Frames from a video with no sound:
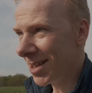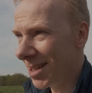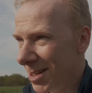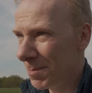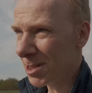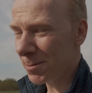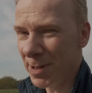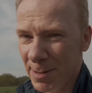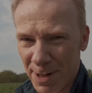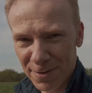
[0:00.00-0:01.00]
and there must have
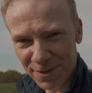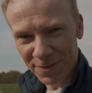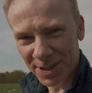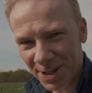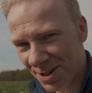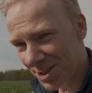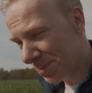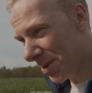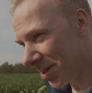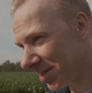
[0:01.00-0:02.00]
been about 50 cars
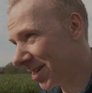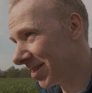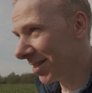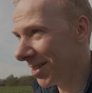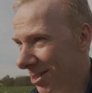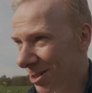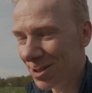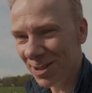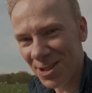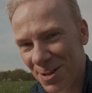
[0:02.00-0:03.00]
parked down the lane. I
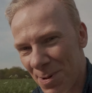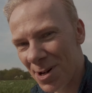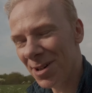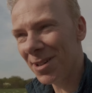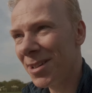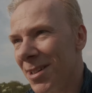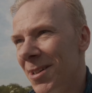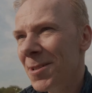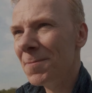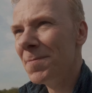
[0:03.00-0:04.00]
couldn't actually park.
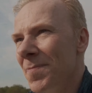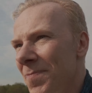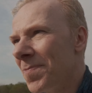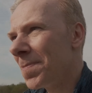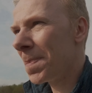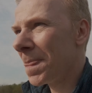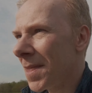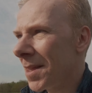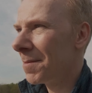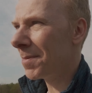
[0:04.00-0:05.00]

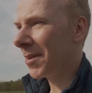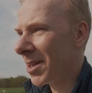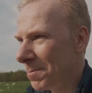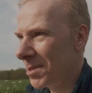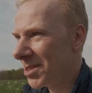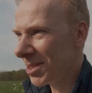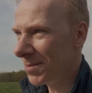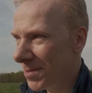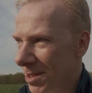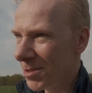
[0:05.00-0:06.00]
But I come this
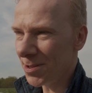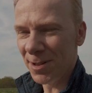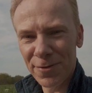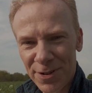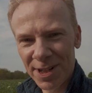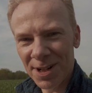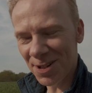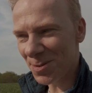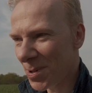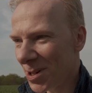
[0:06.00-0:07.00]
evening and there's only 3
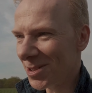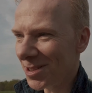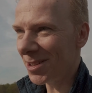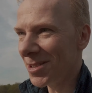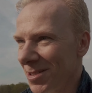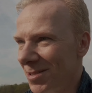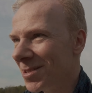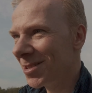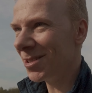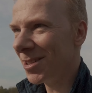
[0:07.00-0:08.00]
cars parked there, so
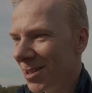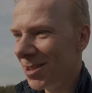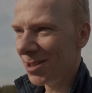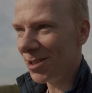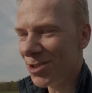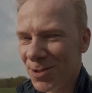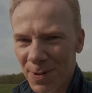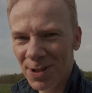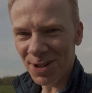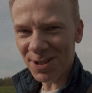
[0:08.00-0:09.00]
it should
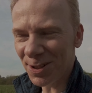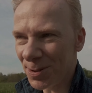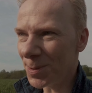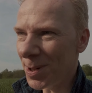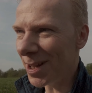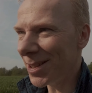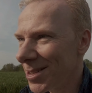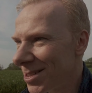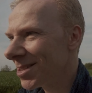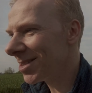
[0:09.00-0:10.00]
be nice and
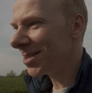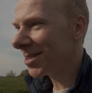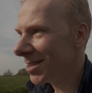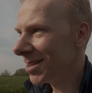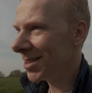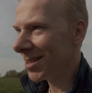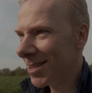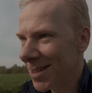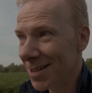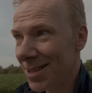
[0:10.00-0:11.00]
quiet.
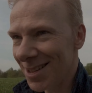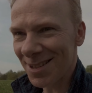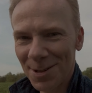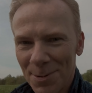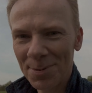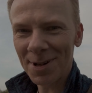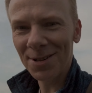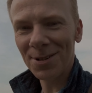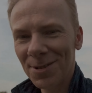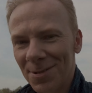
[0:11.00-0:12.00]
Let's see what we
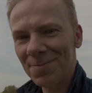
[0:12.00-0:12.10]
can do.